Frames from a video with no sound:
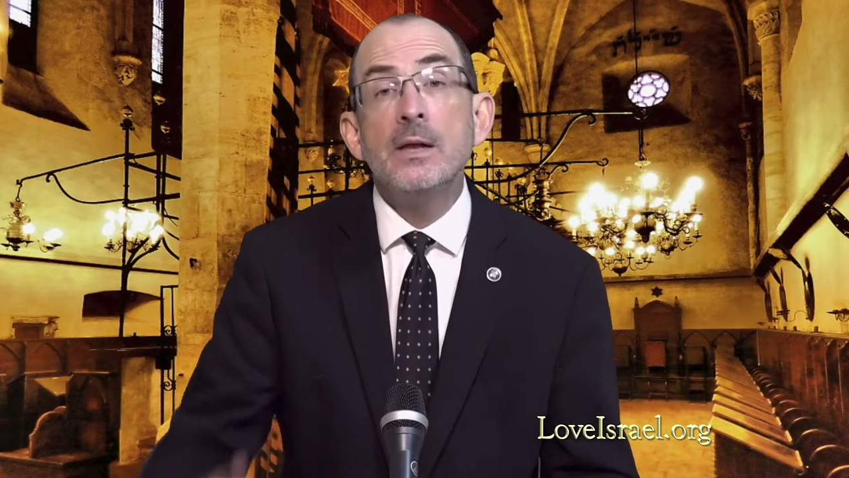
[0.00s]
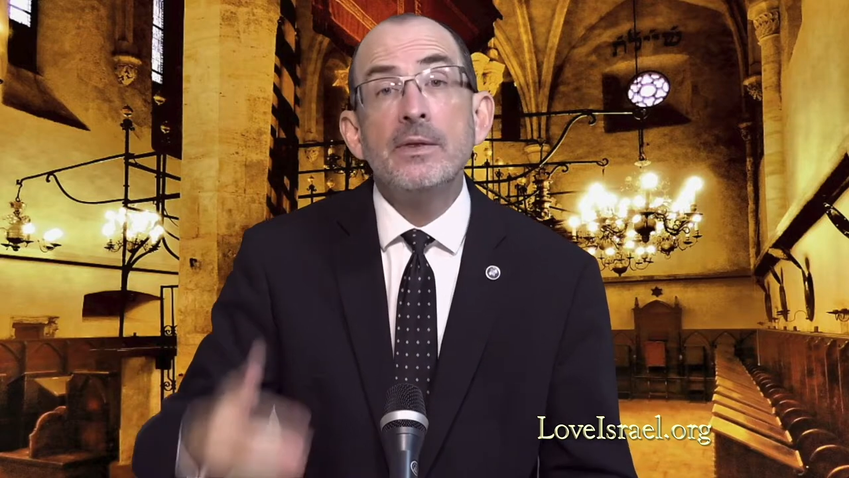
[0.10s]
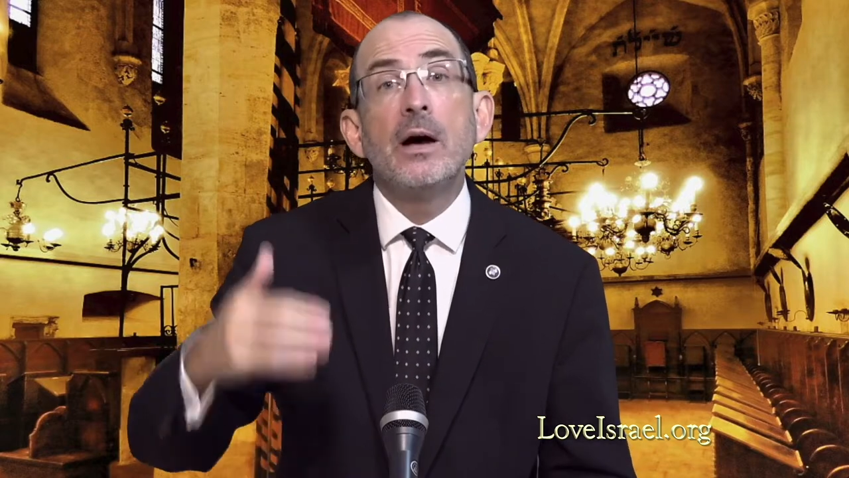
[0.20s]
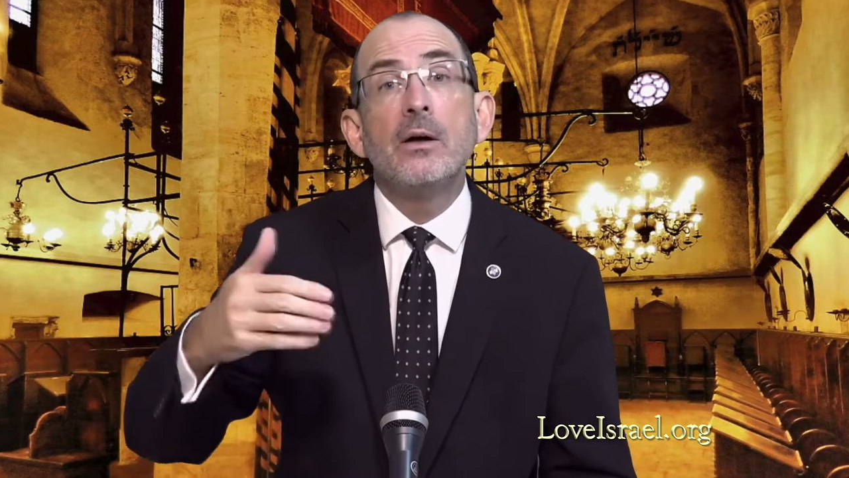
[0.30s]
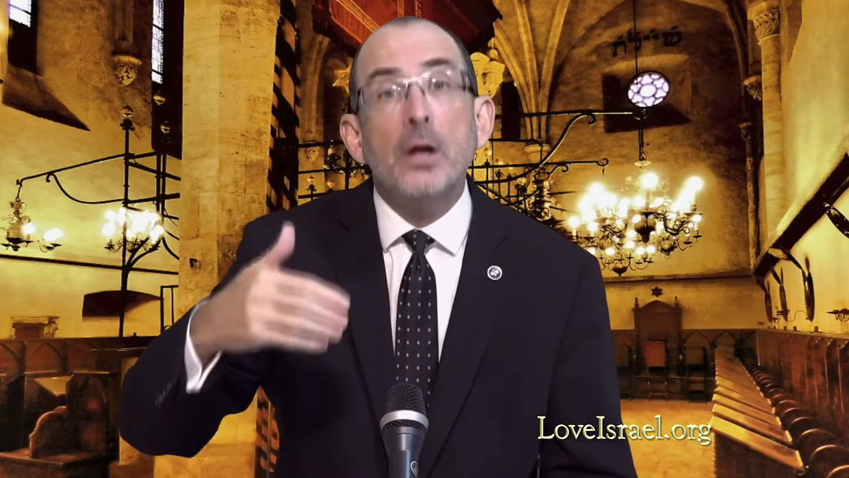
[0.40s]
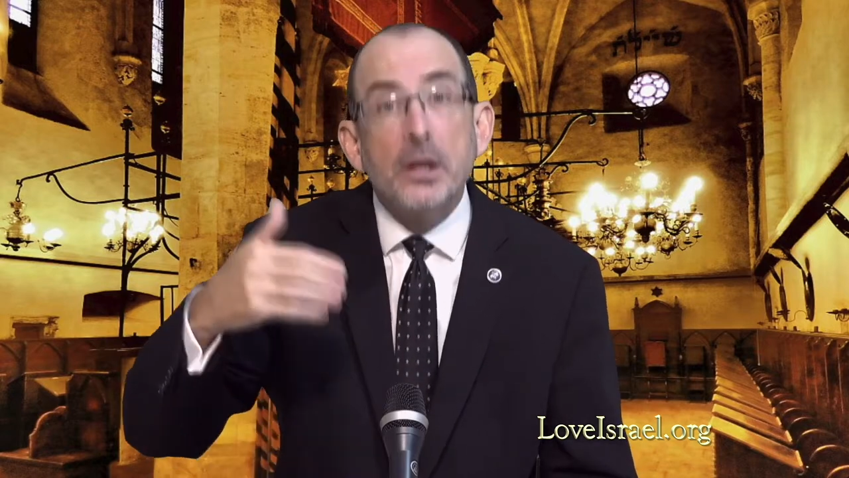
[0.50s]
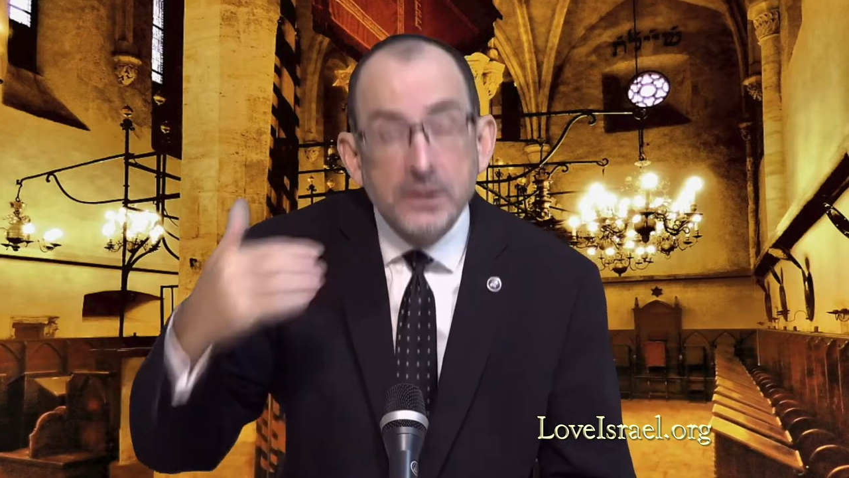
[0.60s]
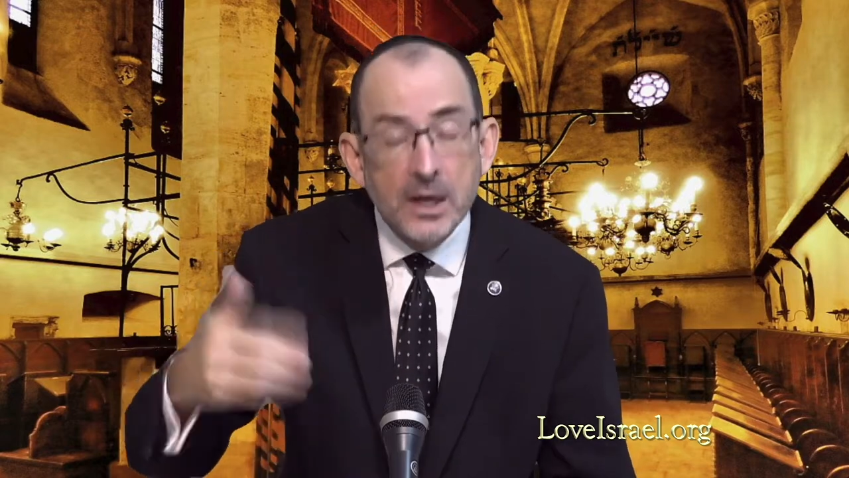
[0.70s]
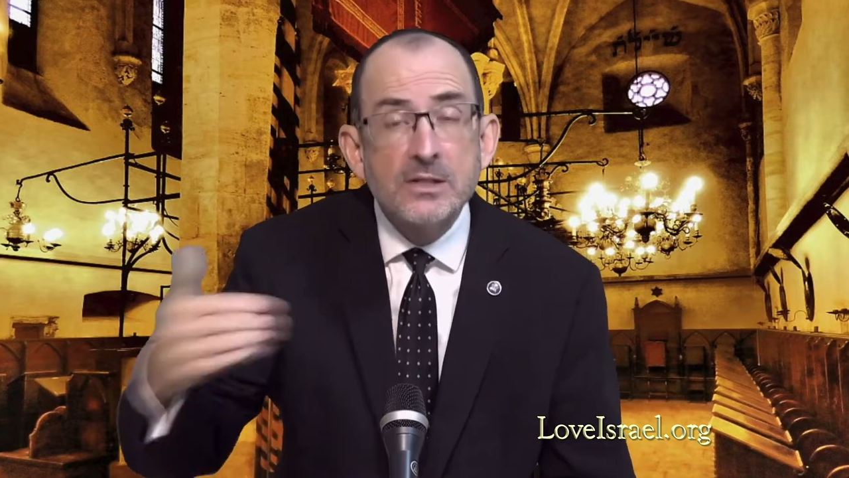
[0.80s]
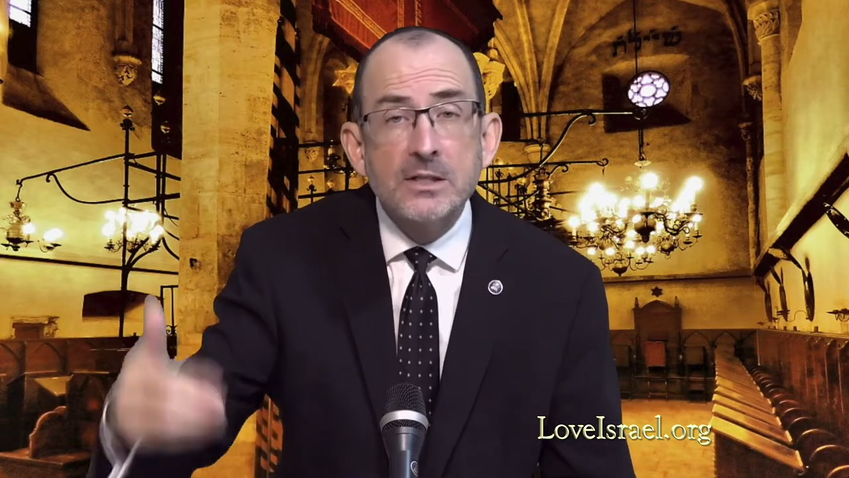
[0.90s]
Now,
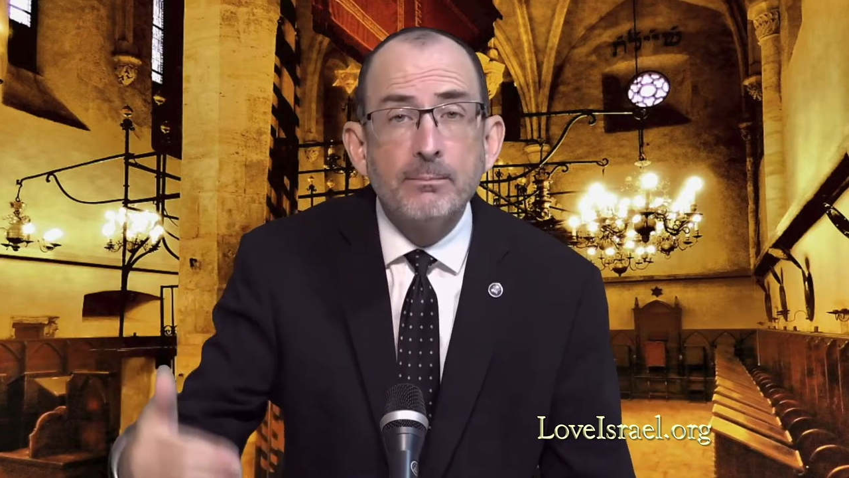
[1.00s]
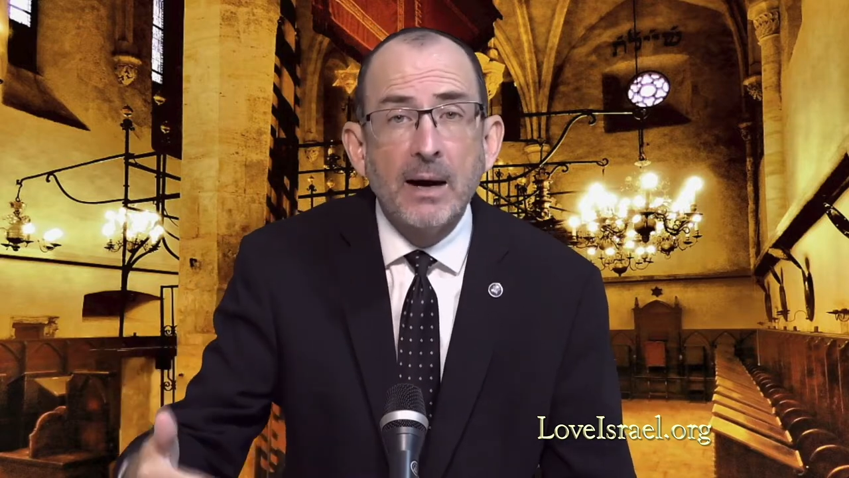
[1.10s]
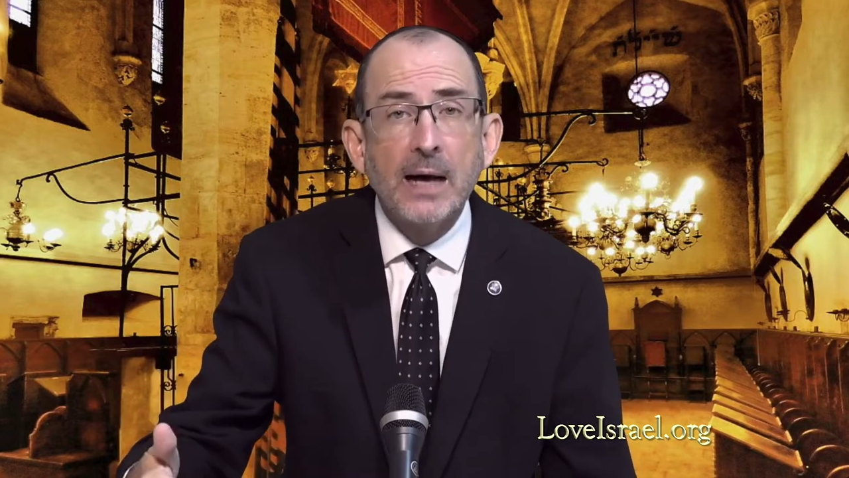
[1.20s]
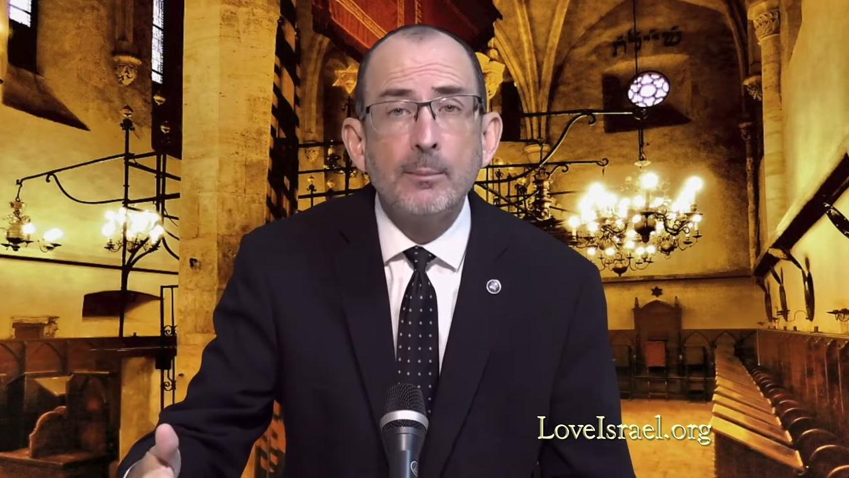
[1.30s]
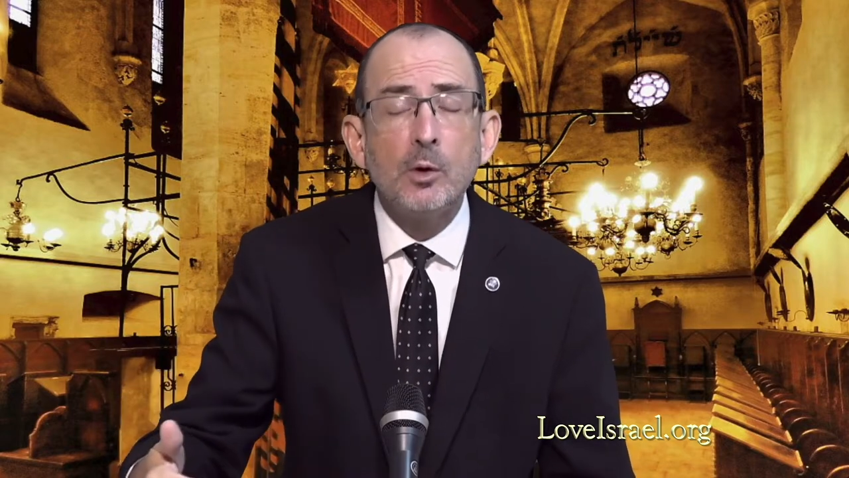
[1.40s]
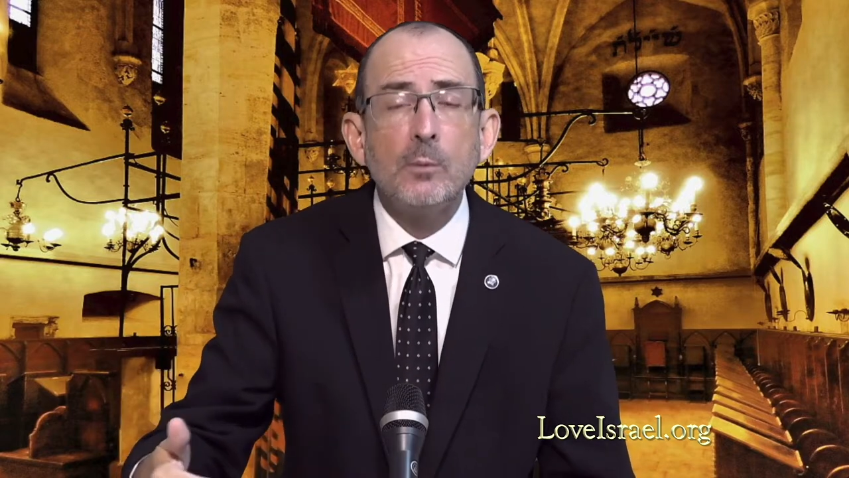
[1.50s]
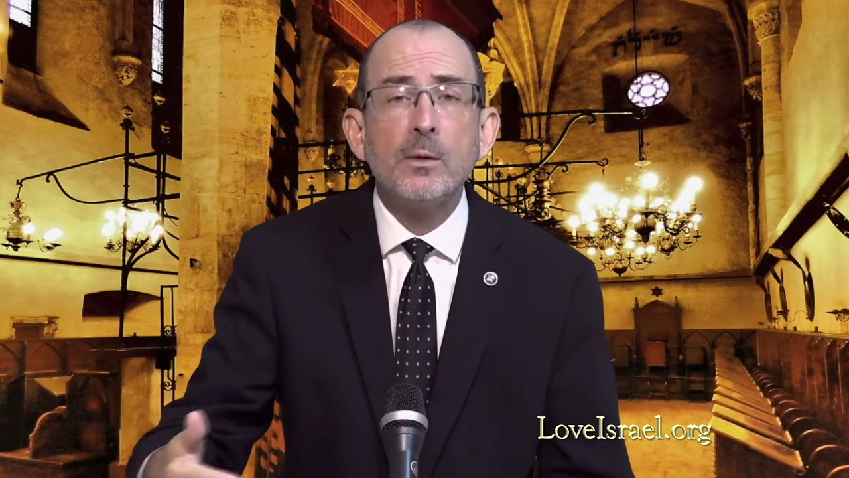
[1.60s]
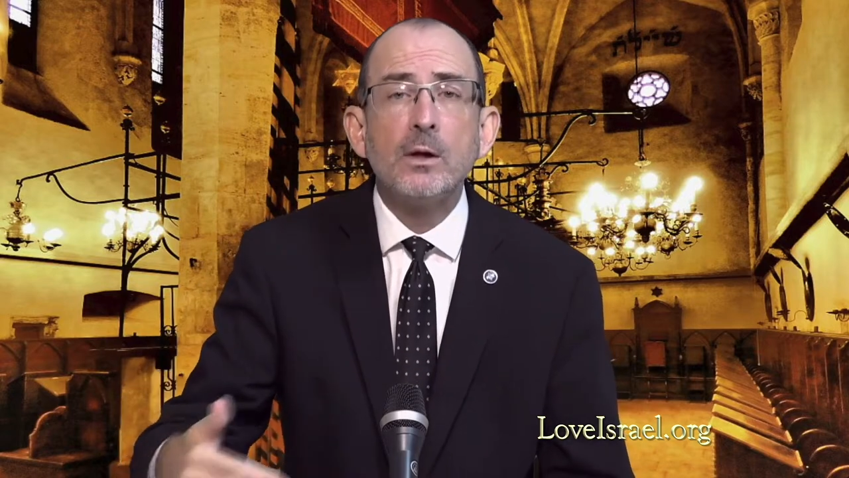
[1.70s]
does the Bible